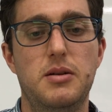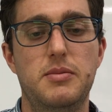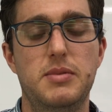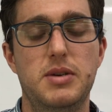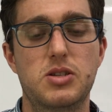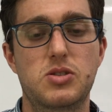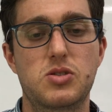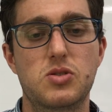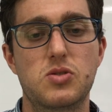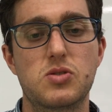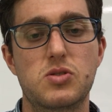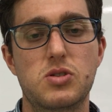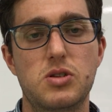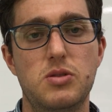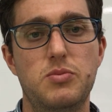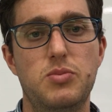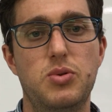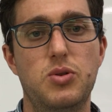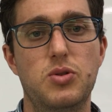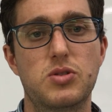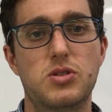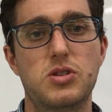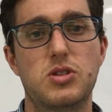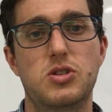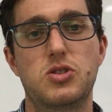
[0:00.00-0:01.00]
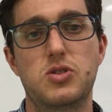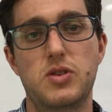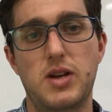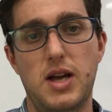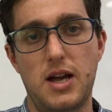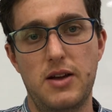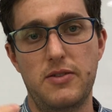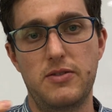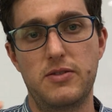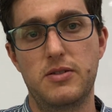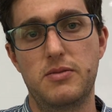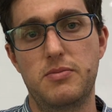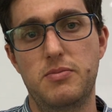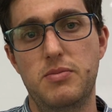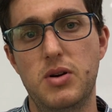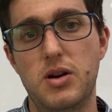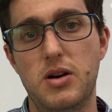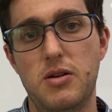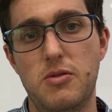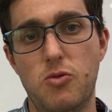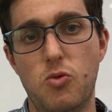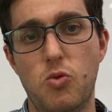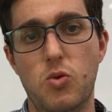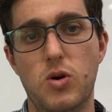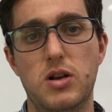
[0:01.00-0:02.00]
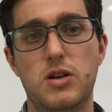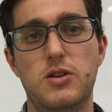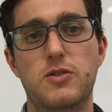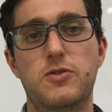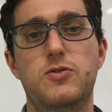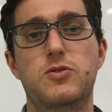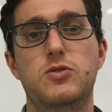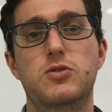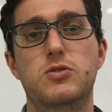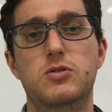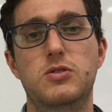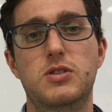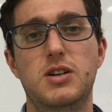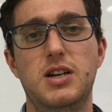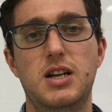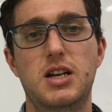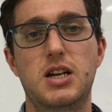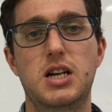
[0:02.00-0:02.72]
It's also important to have a wonderful